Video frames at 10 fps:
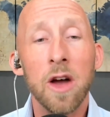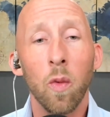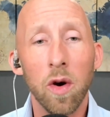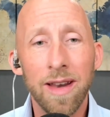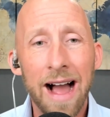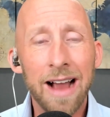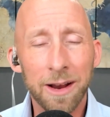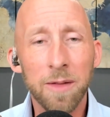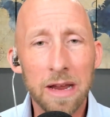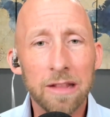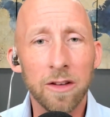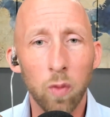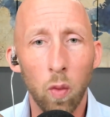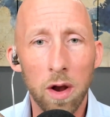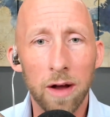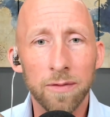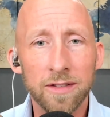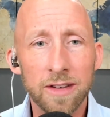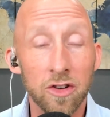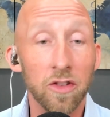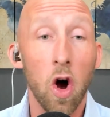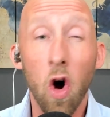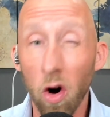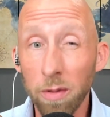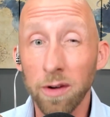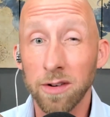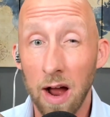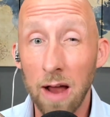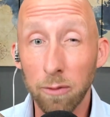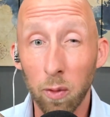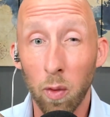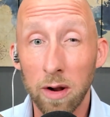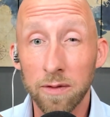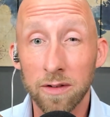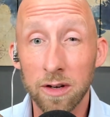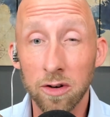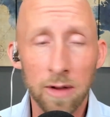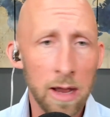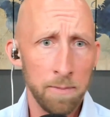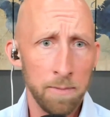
We're not going to make these one-off decisions. Are there times for one-off decisions?